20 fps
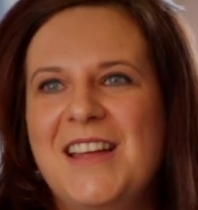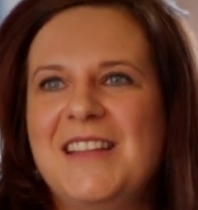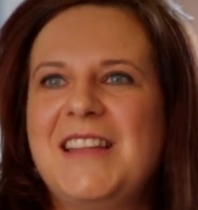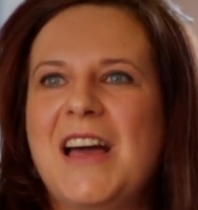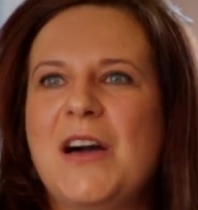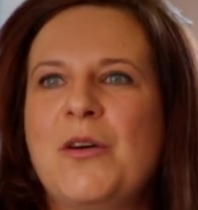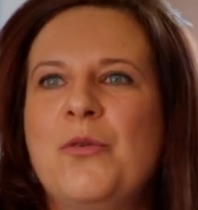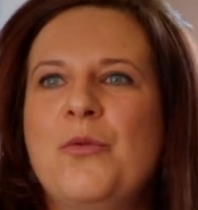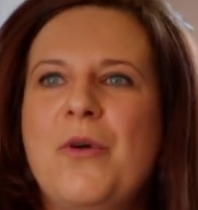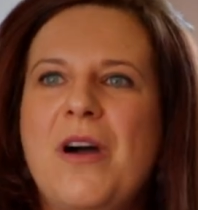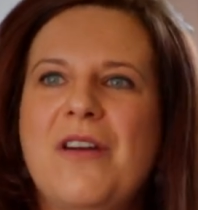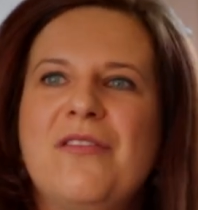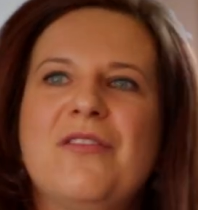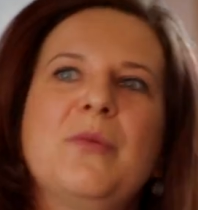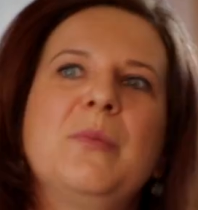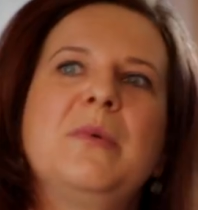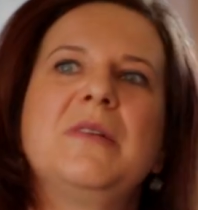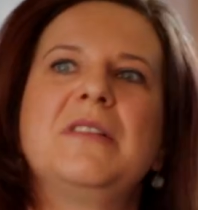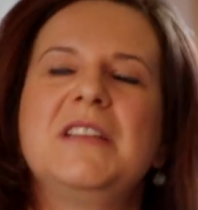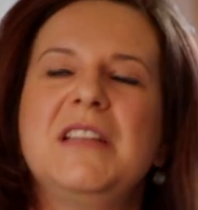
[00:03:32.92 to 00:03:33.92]
that whoever
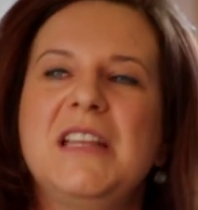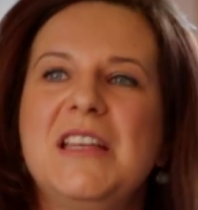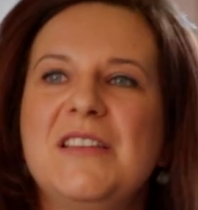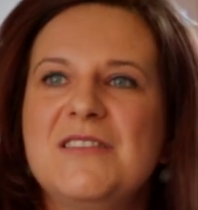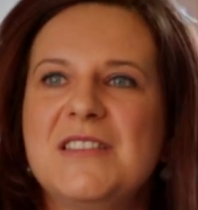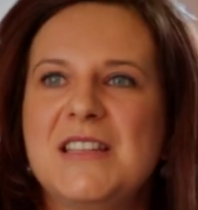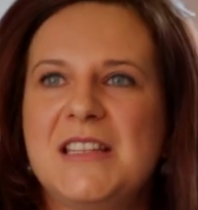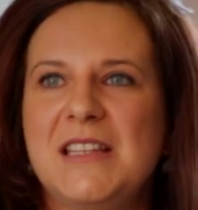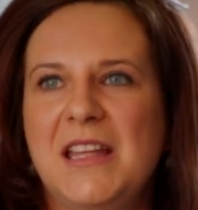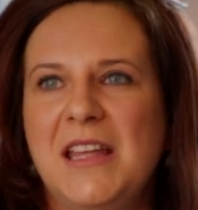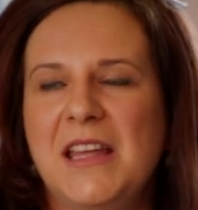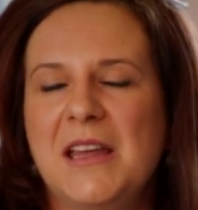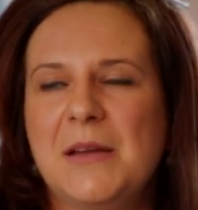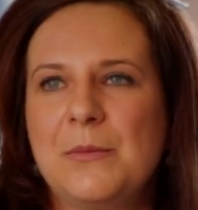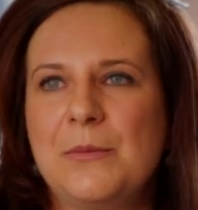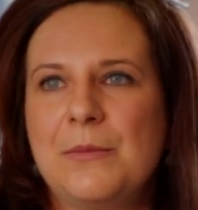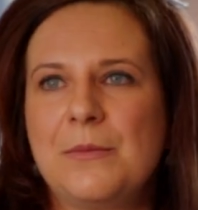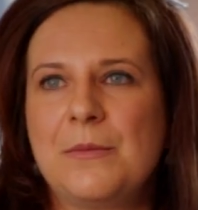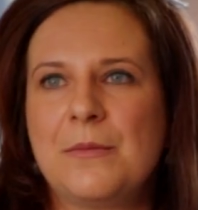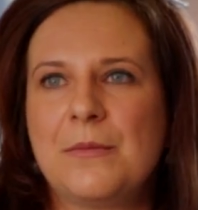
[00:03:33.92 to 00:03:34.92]
believes in
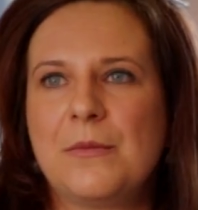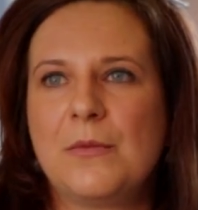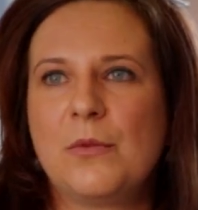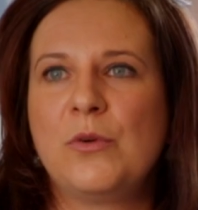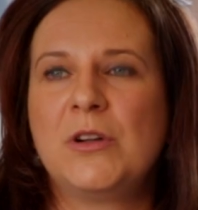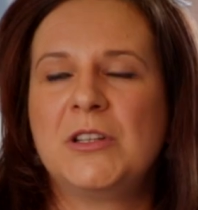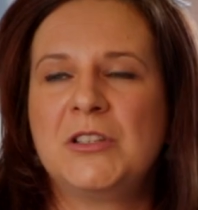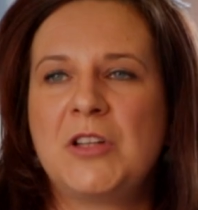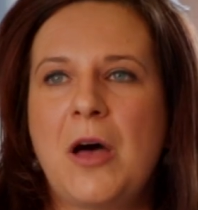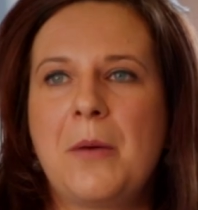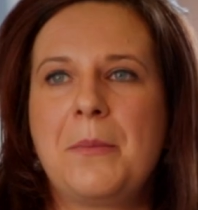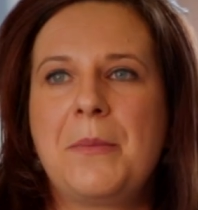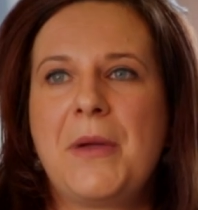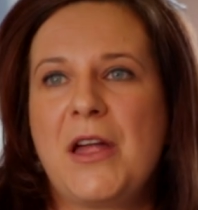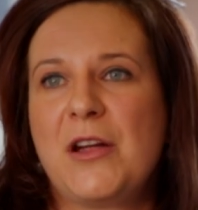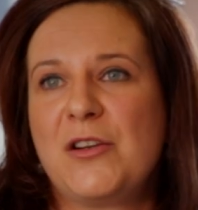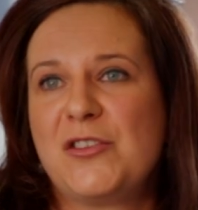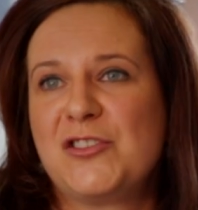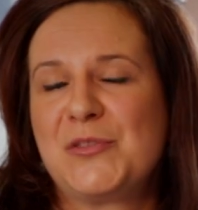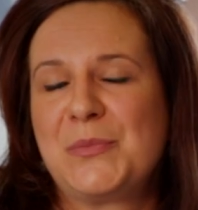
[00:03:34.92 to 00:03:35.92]
him will not
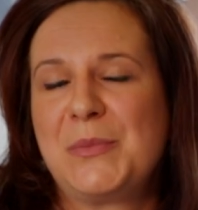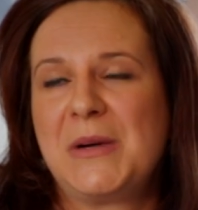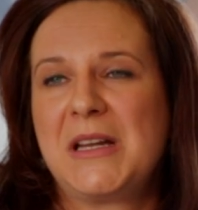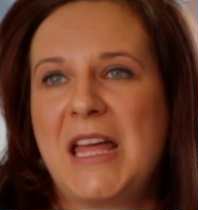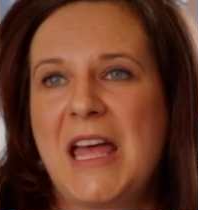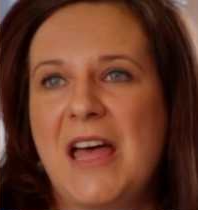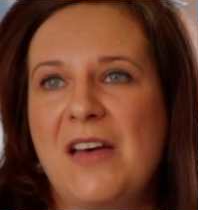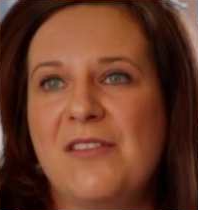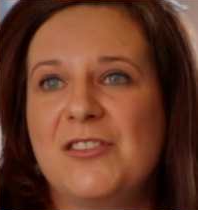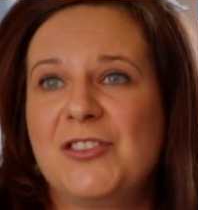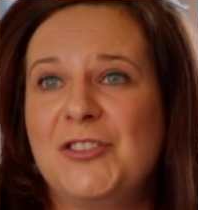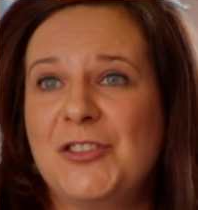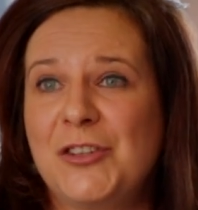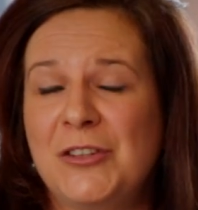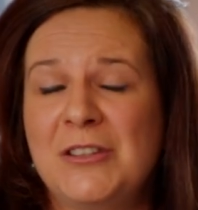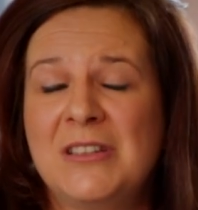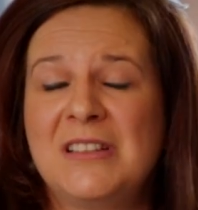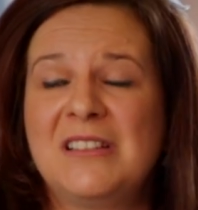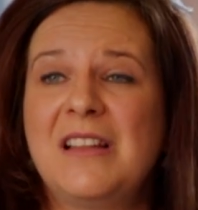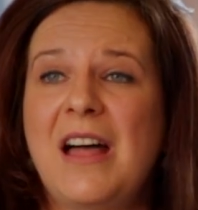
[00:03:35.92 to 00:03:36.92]
perish but have
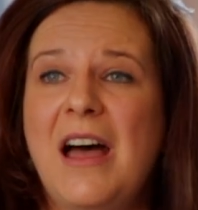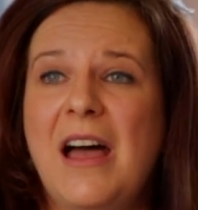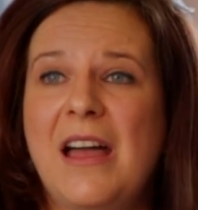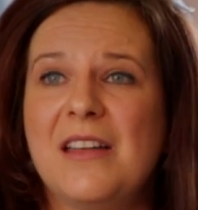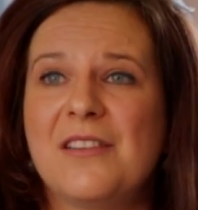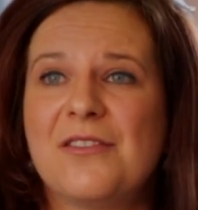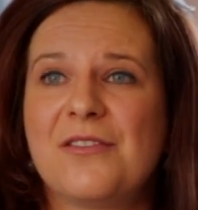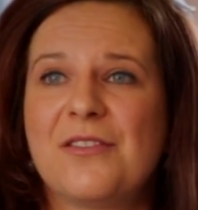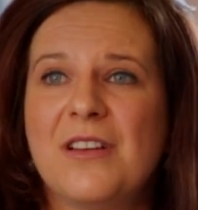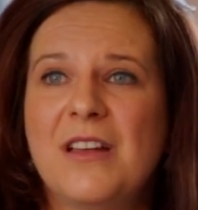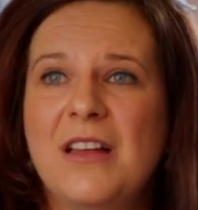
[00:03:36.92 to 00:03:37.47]
eternal life.